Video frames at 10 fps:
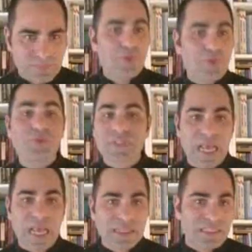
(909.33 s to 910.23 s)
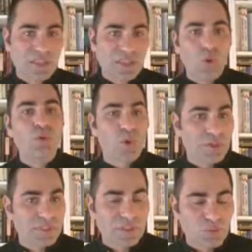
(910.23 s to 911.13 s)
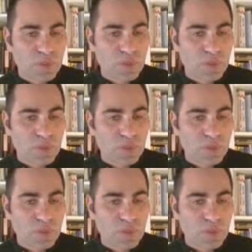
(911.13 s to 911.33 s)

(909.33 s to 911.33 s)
the personality, the whole person.